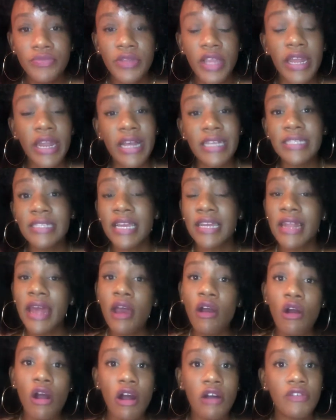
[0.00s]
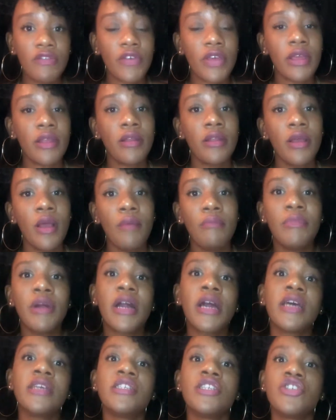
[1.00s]
And I say that often
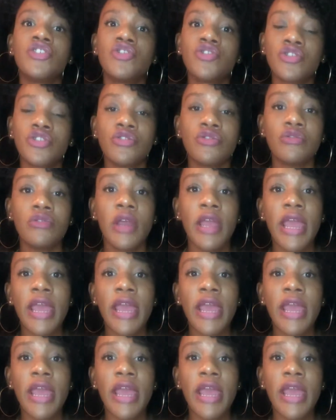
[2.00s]
because it's true.